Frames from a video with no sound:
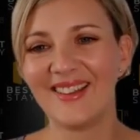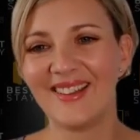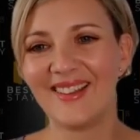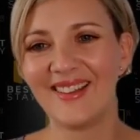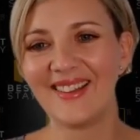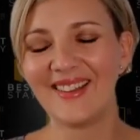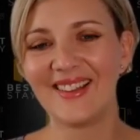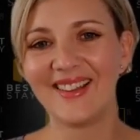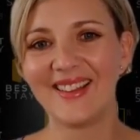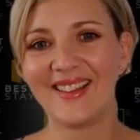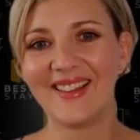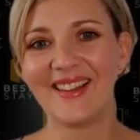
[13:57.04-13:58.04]

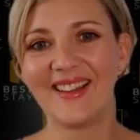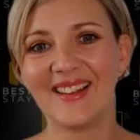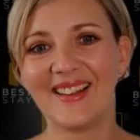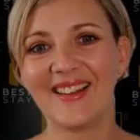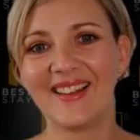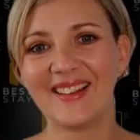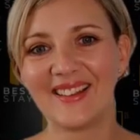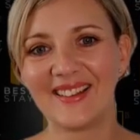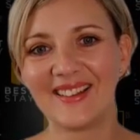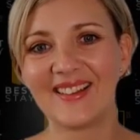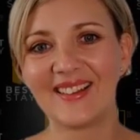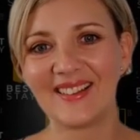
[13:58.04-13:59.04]

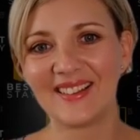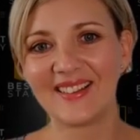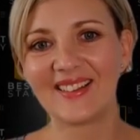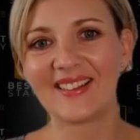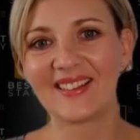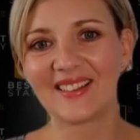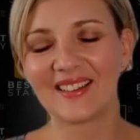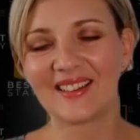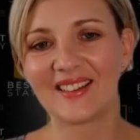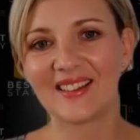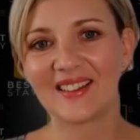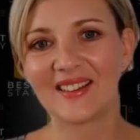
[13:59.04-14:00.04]

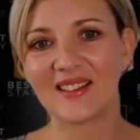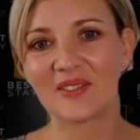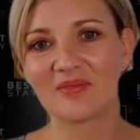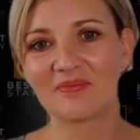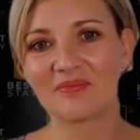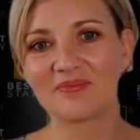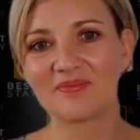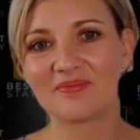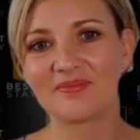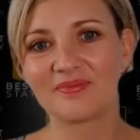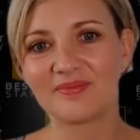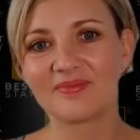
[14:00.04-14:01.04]

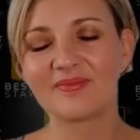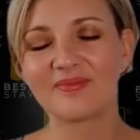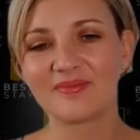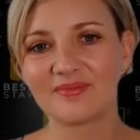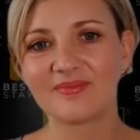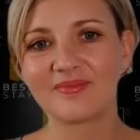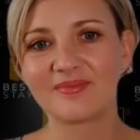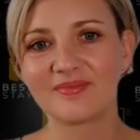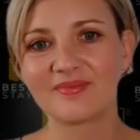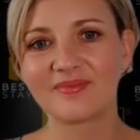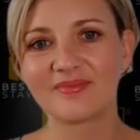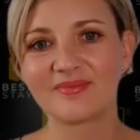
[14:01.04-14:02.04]

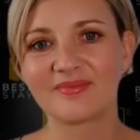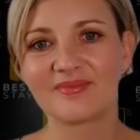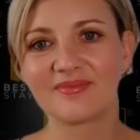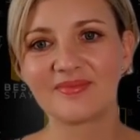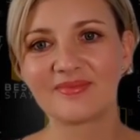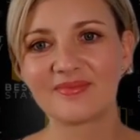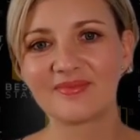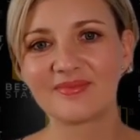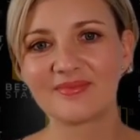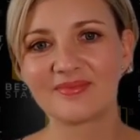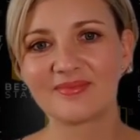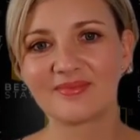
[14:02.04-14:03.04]

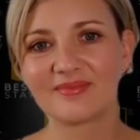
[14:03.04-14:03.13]
(silent)